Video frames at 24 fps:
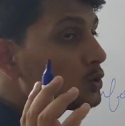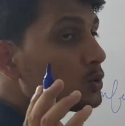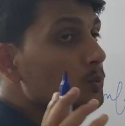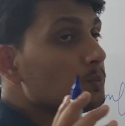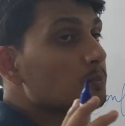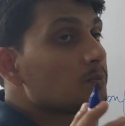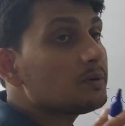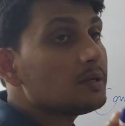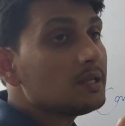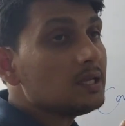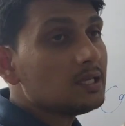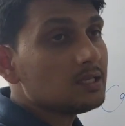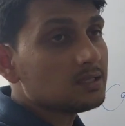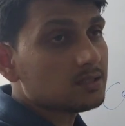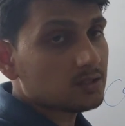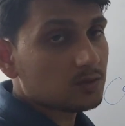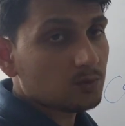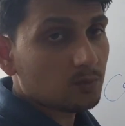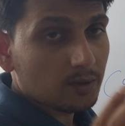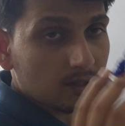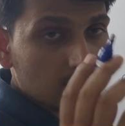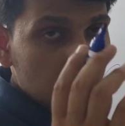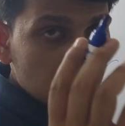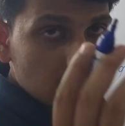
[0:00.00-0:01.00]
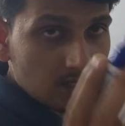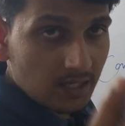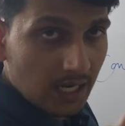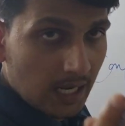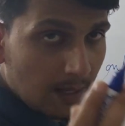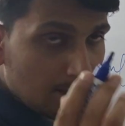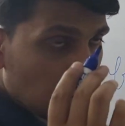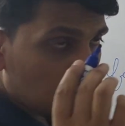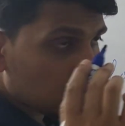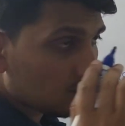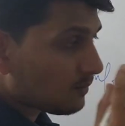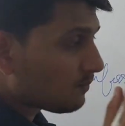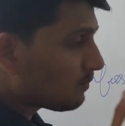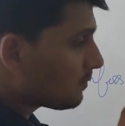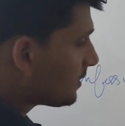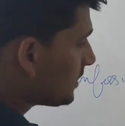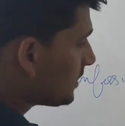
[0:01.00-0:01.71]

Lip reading: To priest. What is the name of the